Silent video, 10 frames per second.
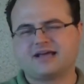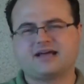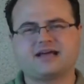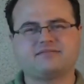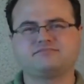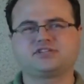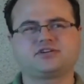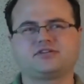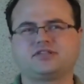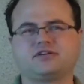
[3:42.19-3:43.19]
I'm
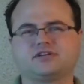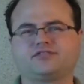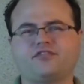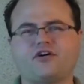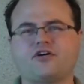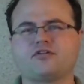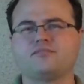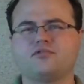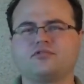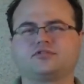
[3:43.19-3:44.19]
sure there is far
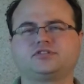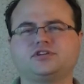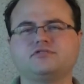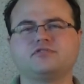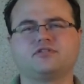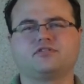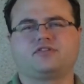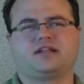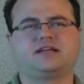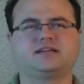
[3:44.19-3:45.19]
more to her
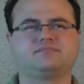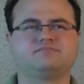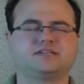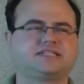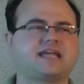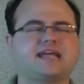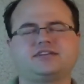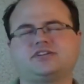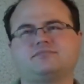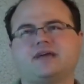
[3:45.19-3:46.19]
than a
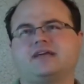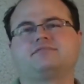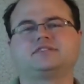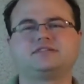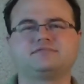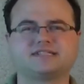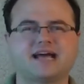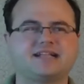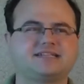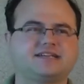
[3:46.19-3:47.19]
mistake she made when she was
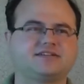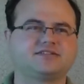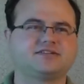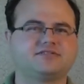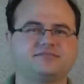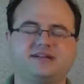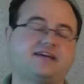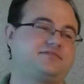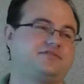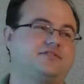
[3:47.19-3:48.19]
19 years old. I mean,
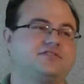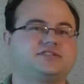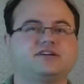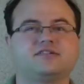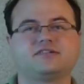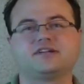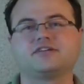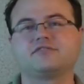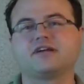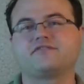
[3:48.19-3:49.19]
after all, she earned a
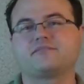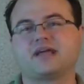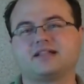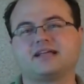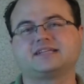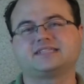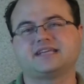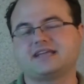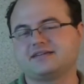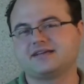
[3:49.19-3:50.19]
degree from
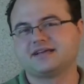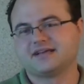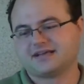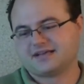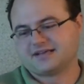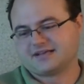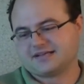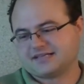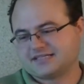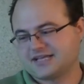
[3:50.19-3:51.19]
LSE.
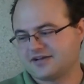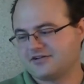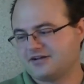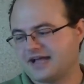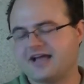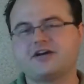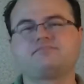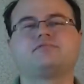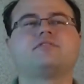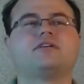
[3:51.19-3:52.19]
So, I
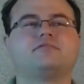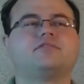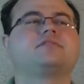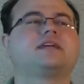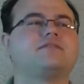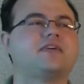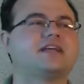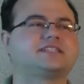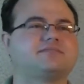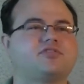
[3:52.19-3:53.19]
hope you all will give
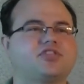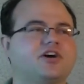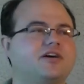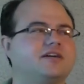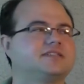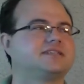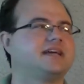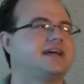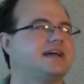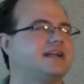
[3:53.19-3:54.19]
that some thought,
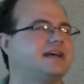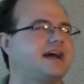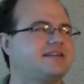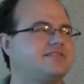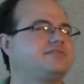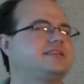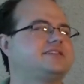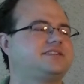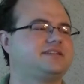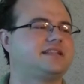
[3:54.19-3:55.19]
and I do think
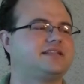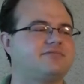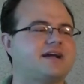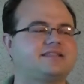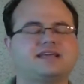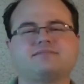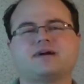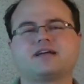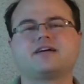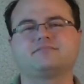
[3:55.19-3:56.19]
she did the right thing
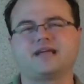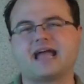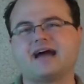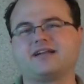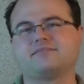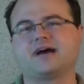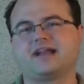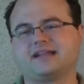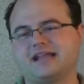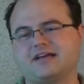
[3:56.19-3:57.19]
by coming out
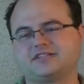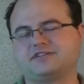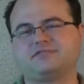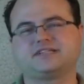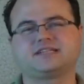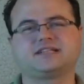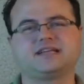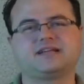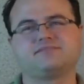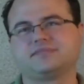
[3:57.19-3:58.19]
about it now. She
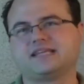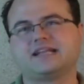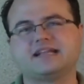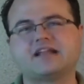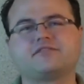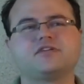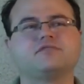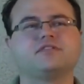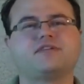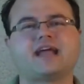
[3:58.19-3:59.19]
recently did an interview
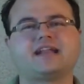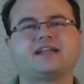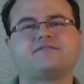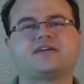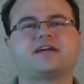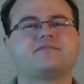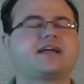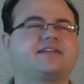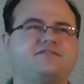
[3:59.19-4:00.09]
with Vanity Fair. If I can